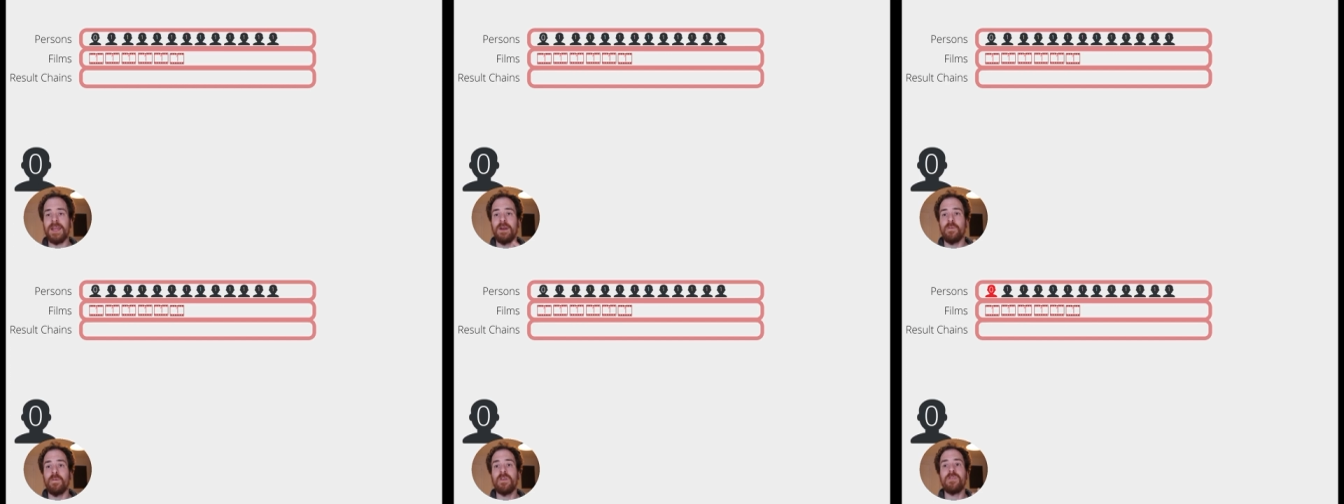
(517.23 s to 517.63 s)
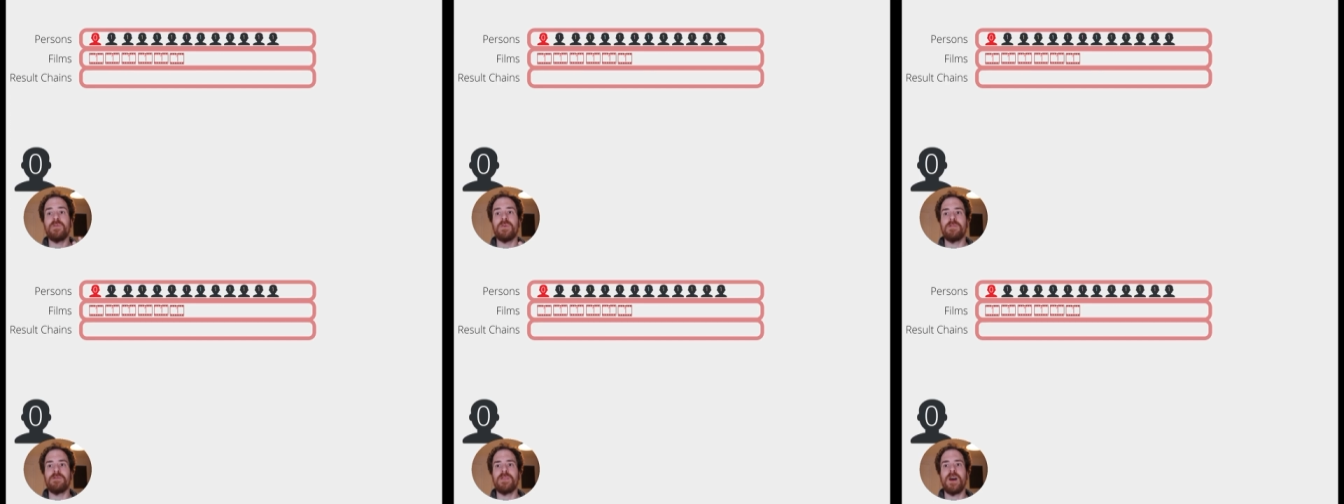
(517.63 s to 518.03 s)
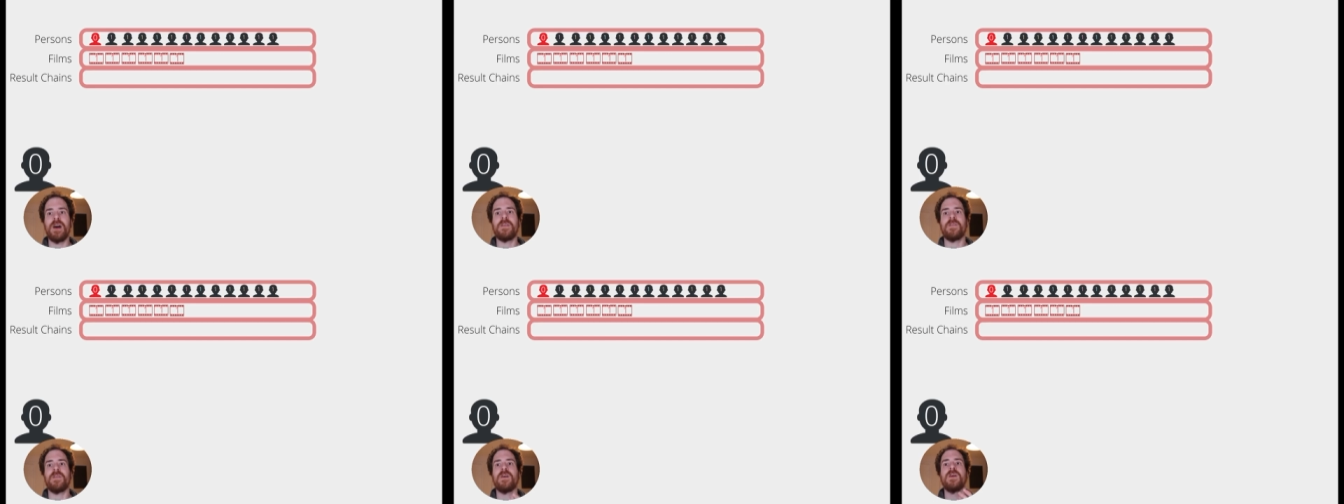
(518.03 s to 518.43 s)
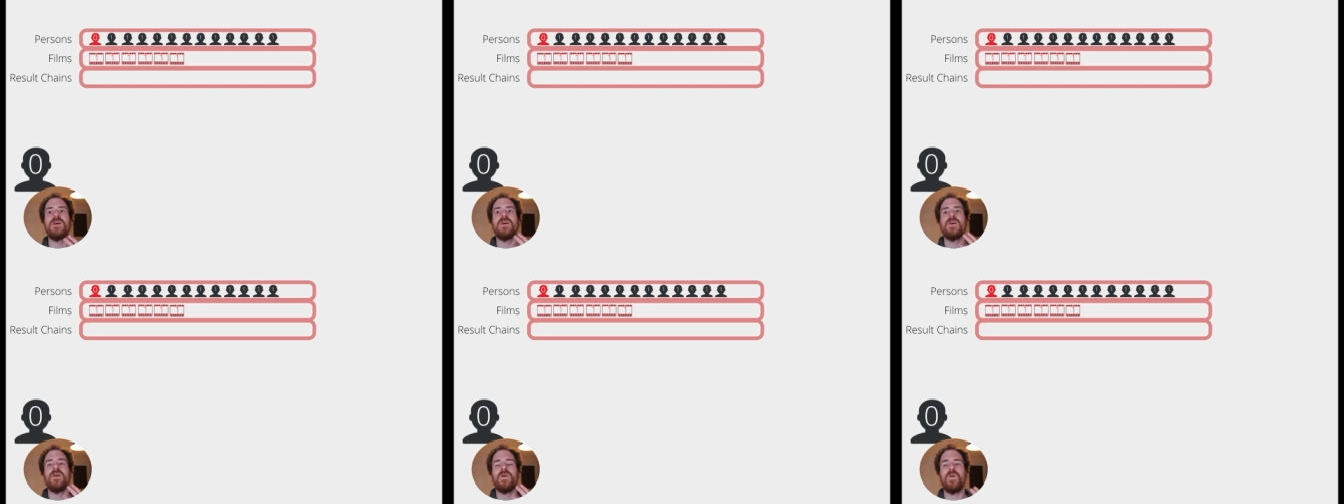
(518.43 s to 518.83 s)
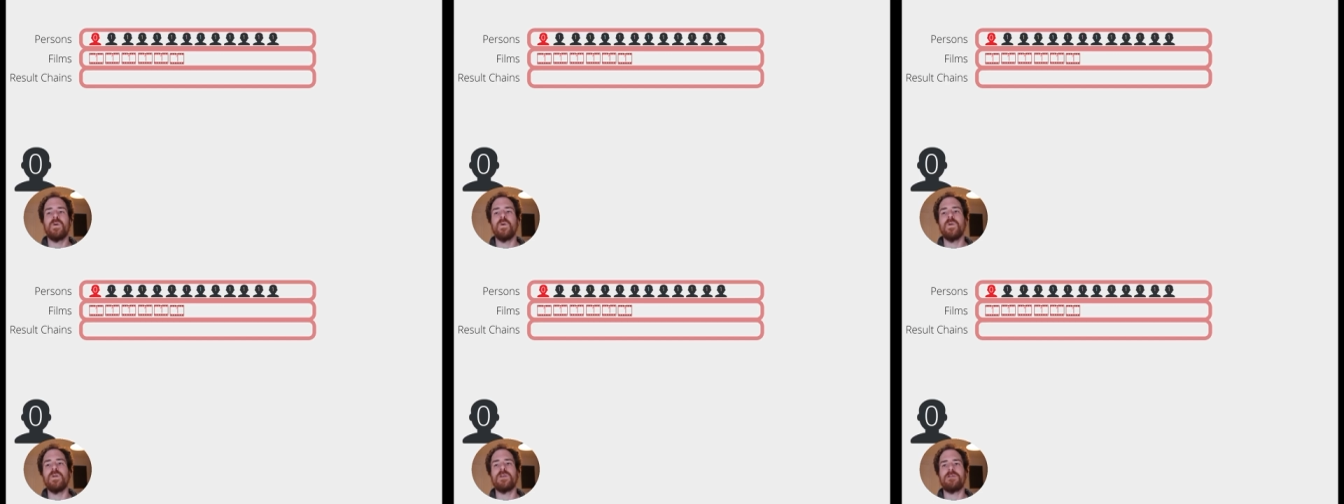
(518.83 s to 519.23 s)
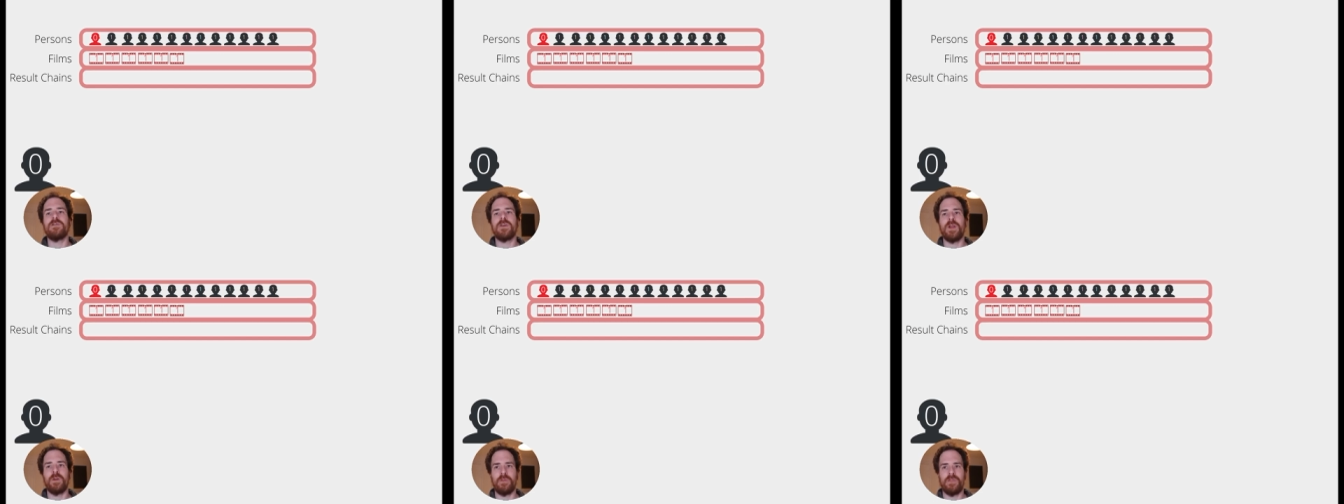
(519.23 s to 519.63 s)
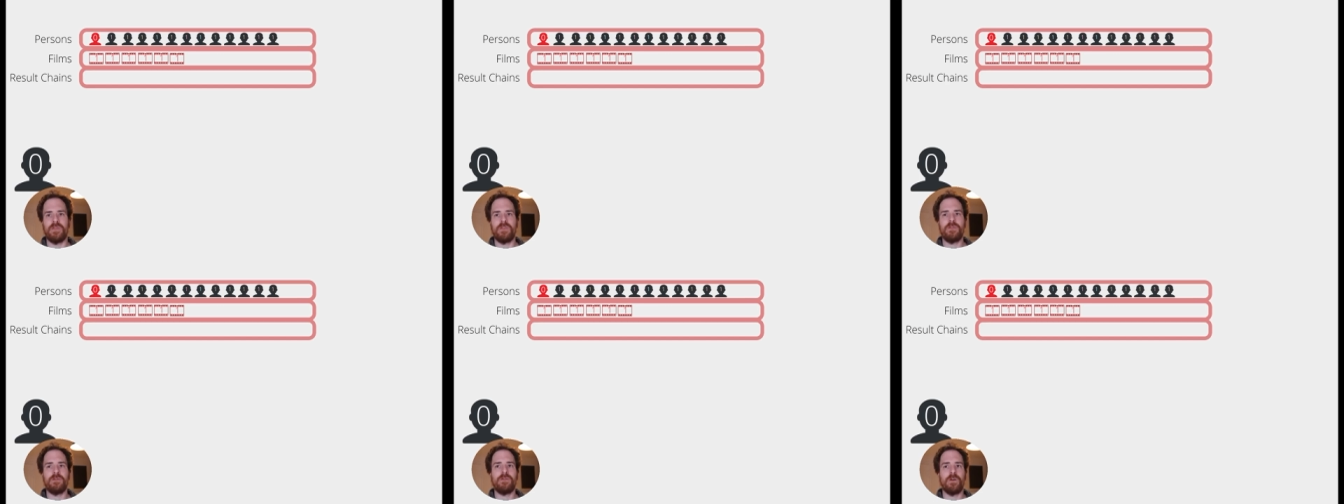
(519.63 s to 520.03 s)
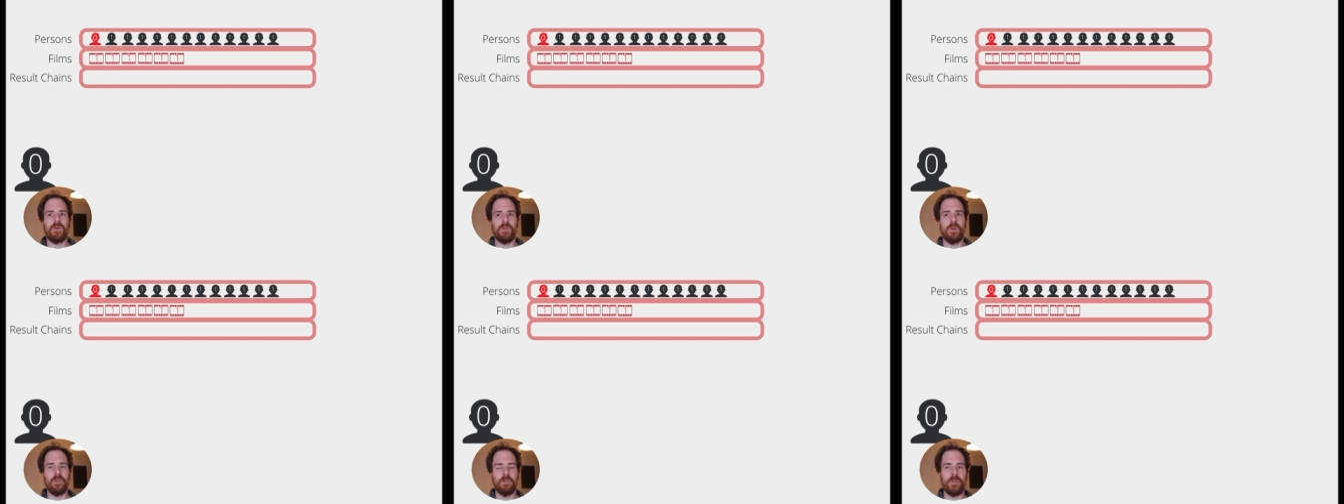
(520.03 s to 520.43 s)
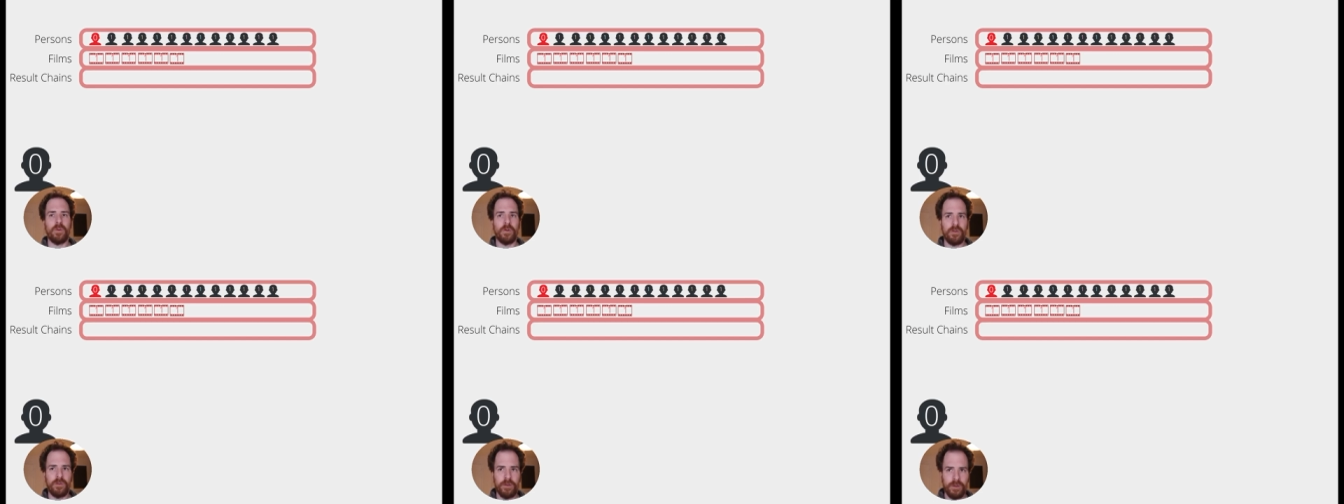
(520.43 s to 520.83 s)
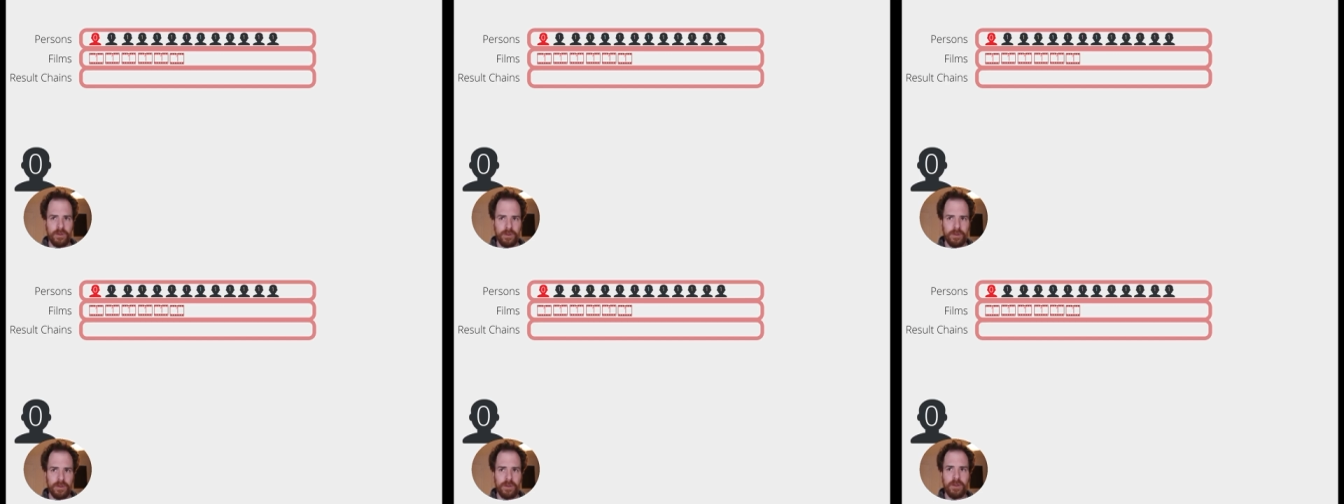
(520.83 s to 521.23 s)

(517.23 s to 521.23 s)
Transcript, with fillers: And once we've done all the films for one person,